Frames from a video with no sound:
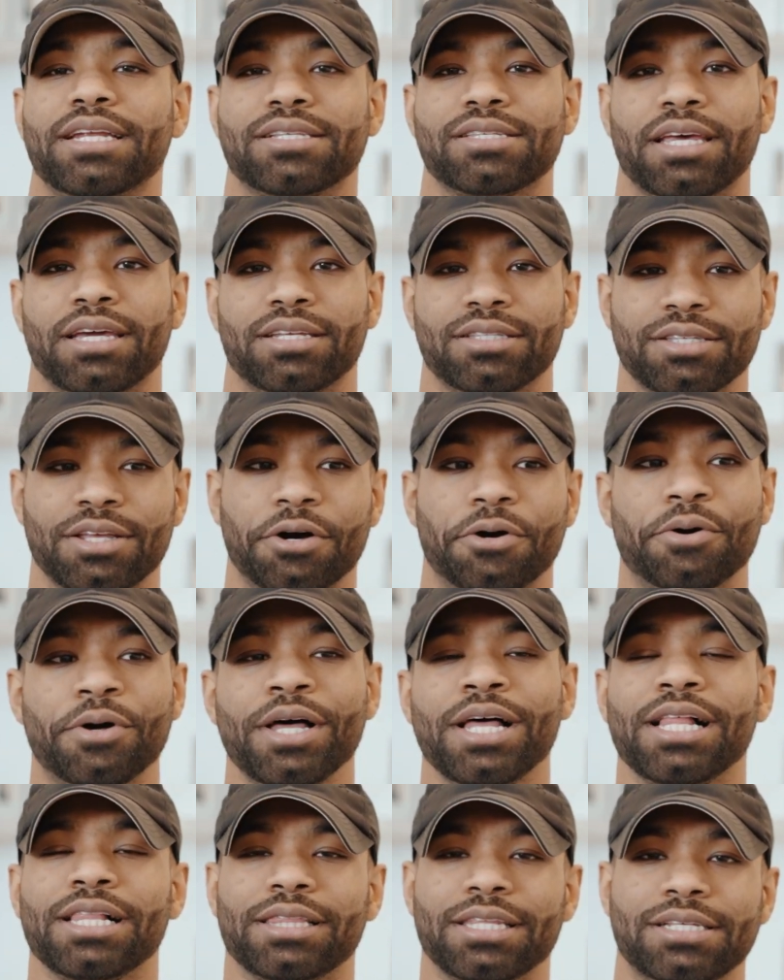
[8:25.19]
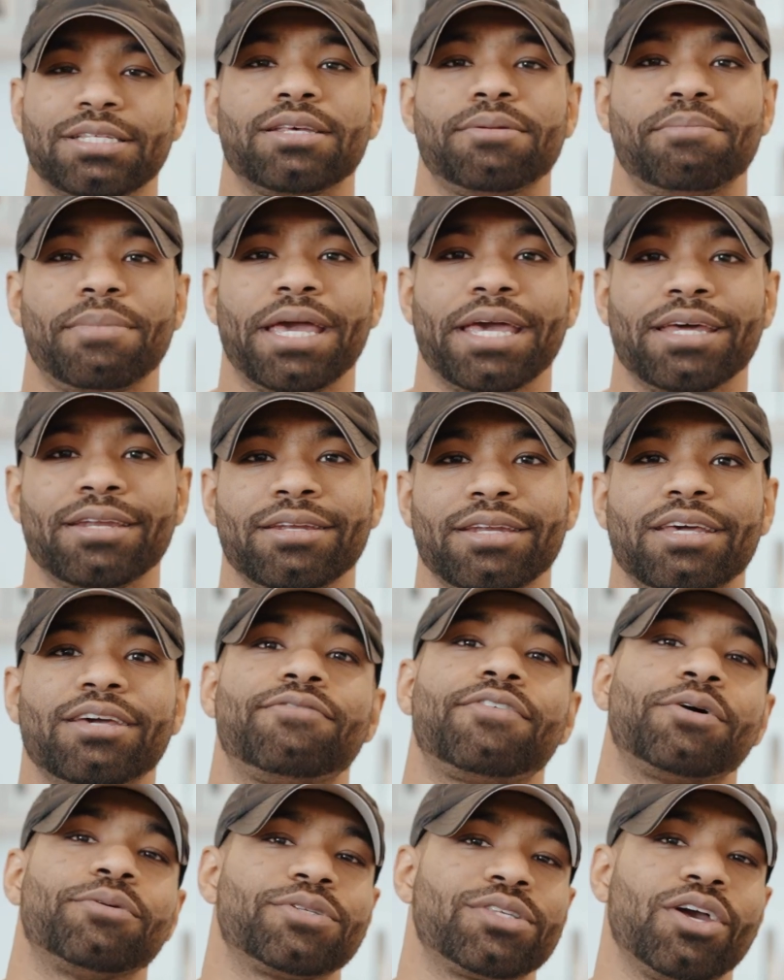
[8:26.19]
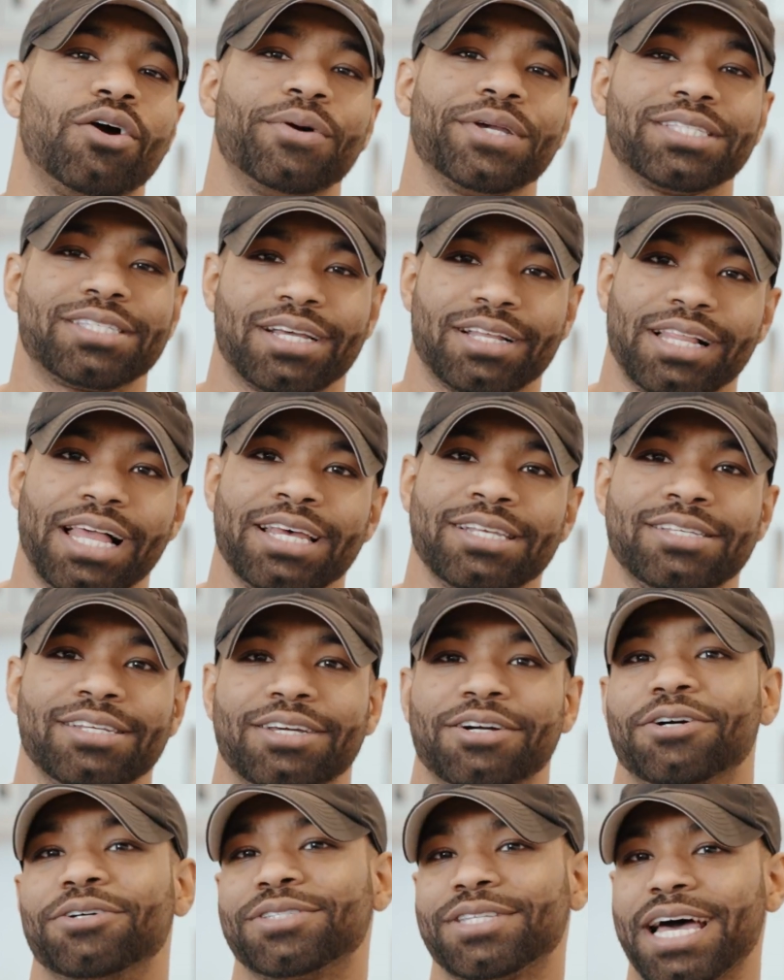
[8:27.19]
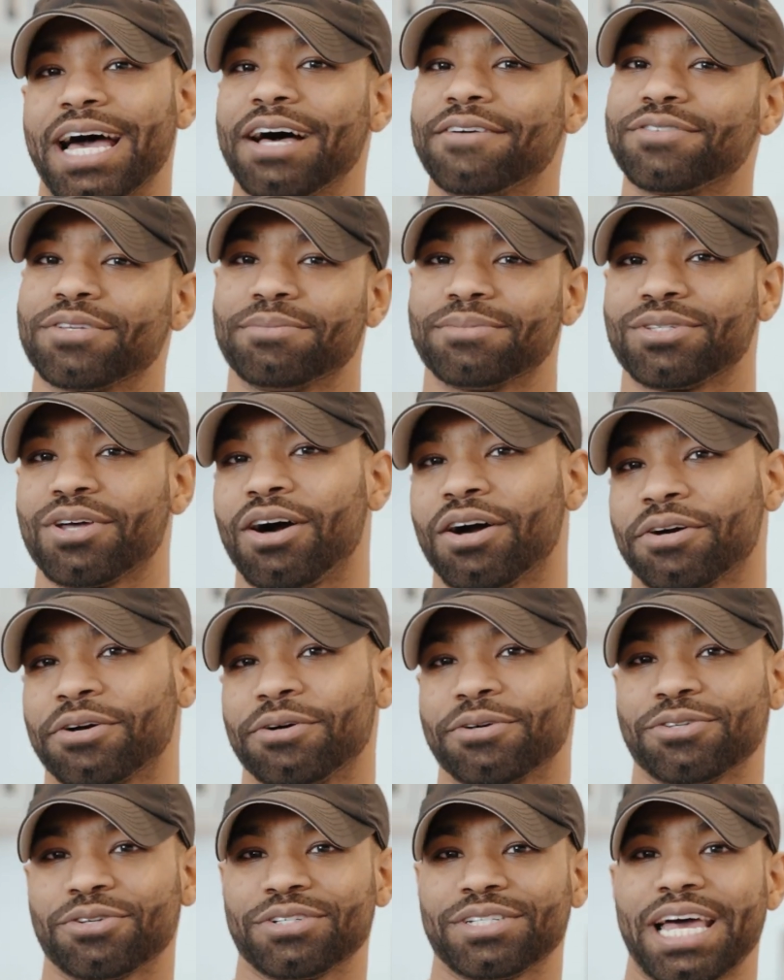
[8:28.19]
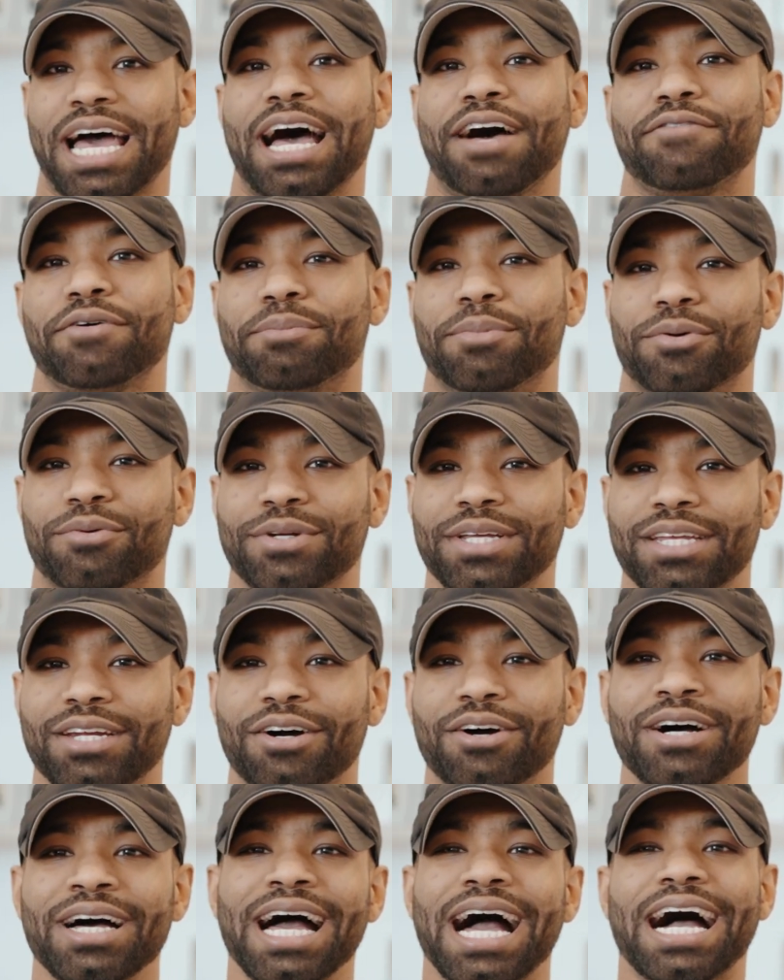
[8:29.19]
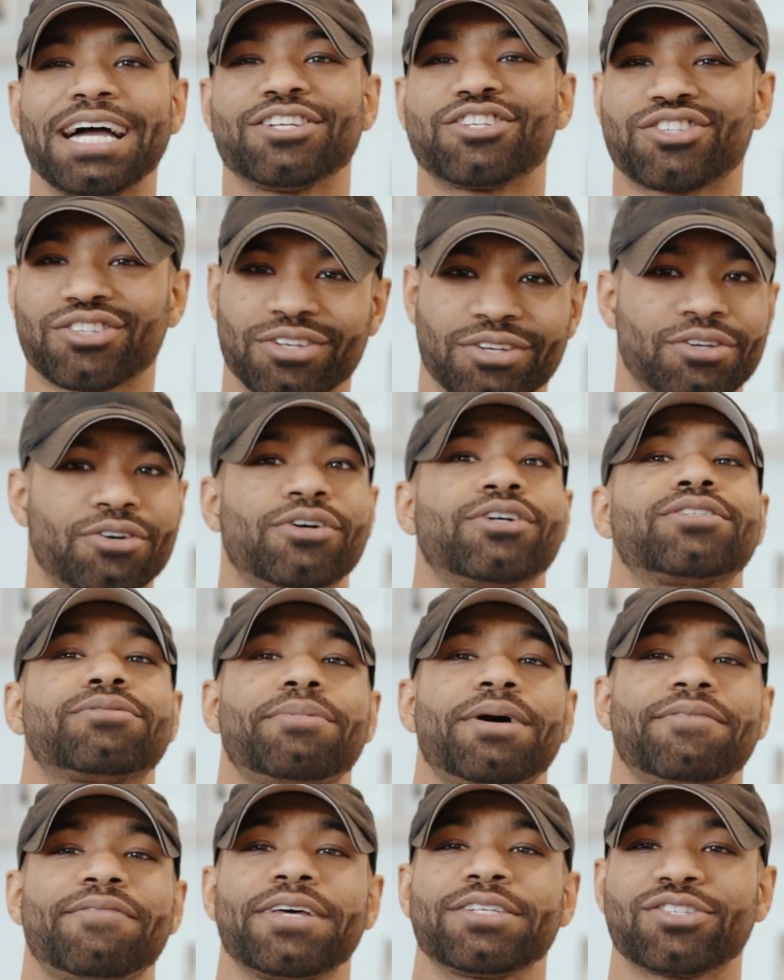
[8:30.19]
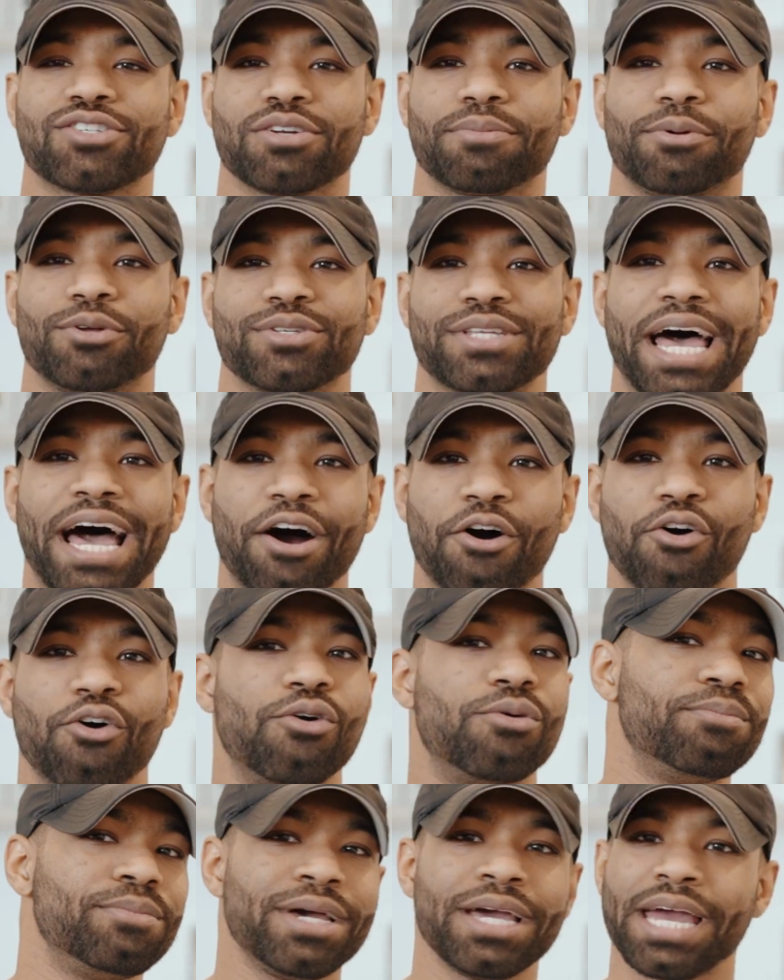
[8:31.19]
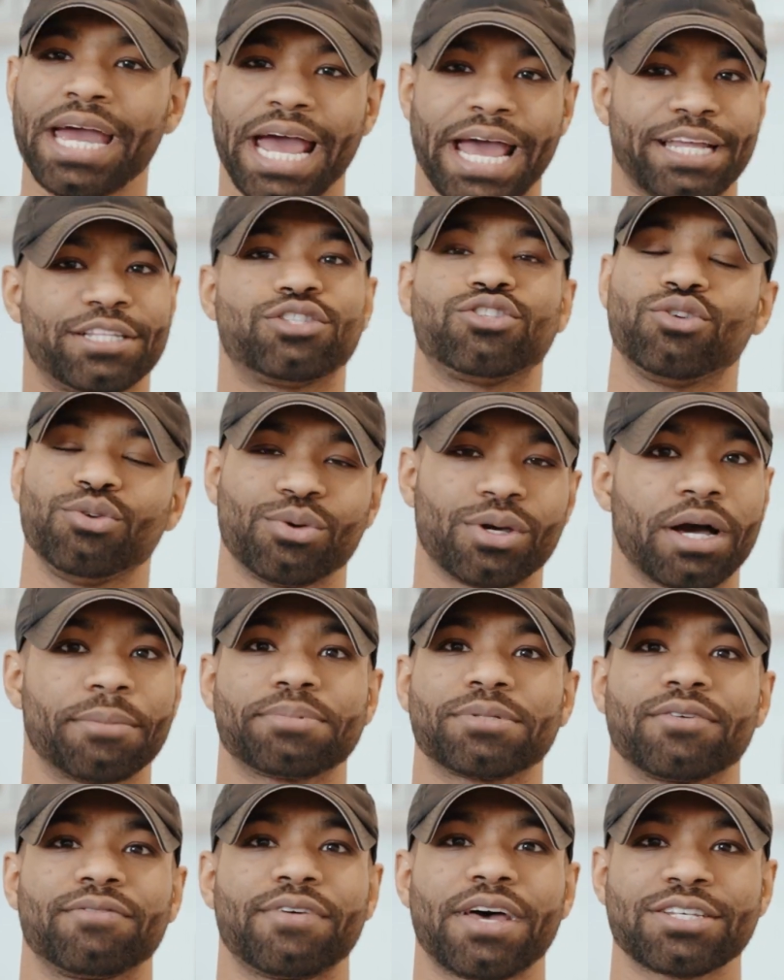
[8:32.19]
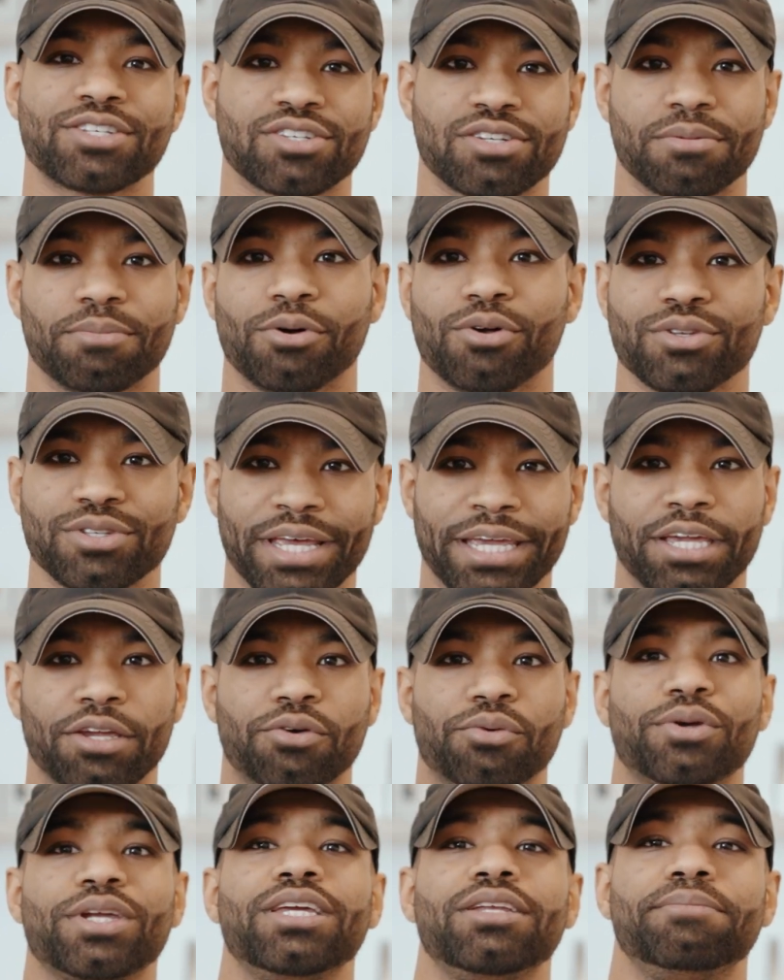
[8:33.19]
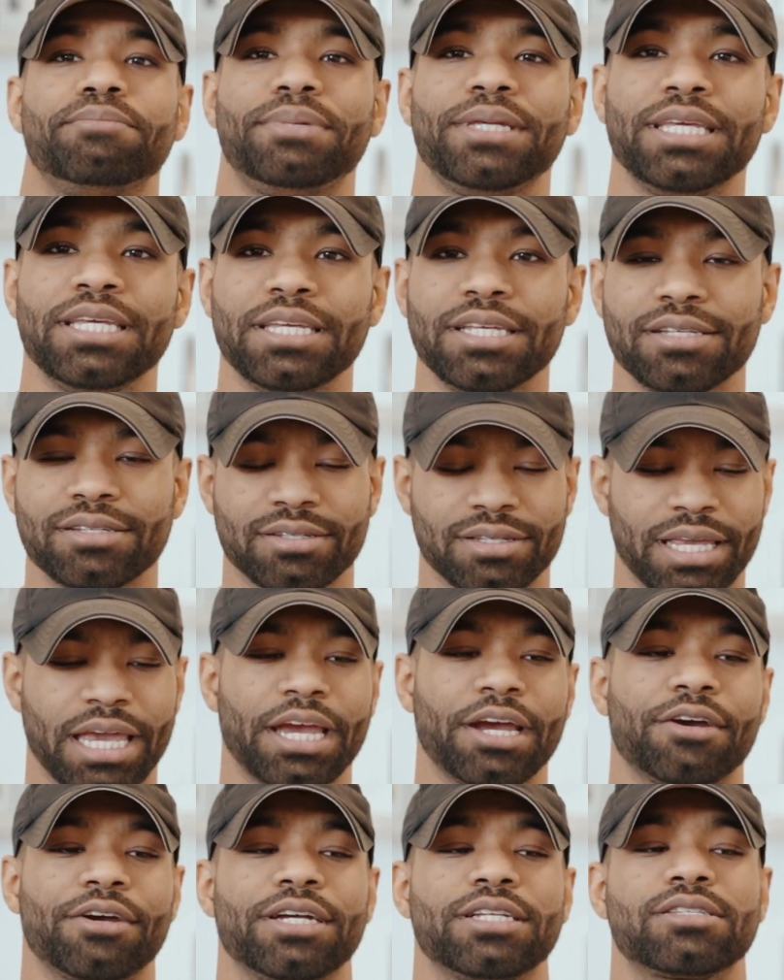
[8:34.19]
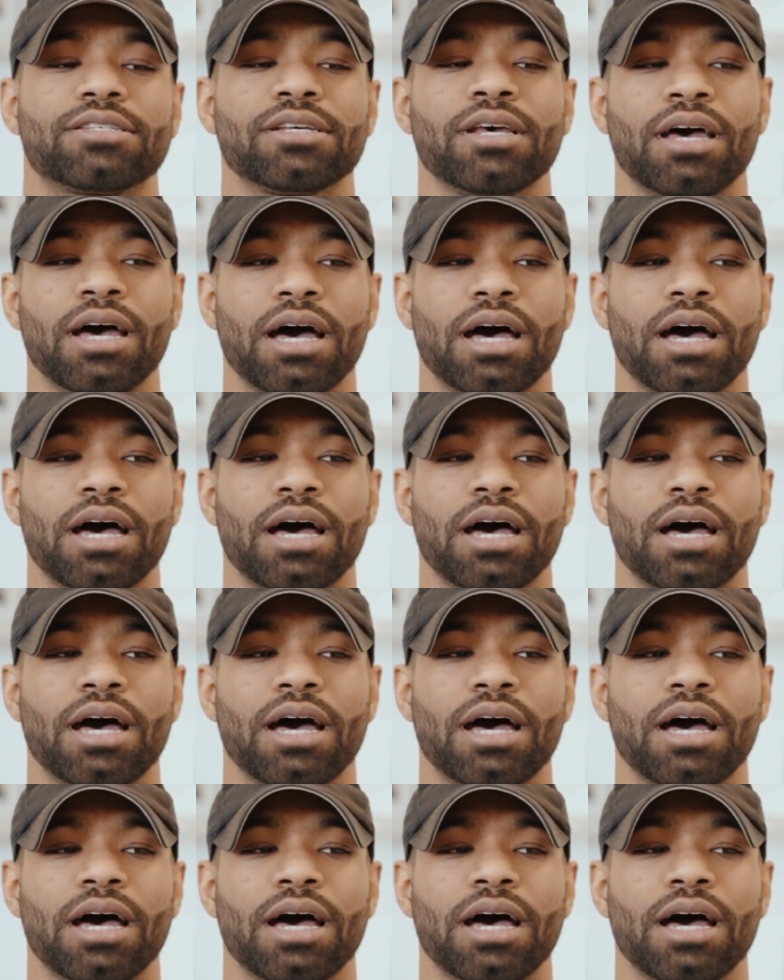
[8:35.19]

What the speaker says: It's like, no, listen man, if I was going to Classico to have some tacos or to have a burrito, I just cooked my vegetables at home, had 2 cups of vegetables like green peas, carrots,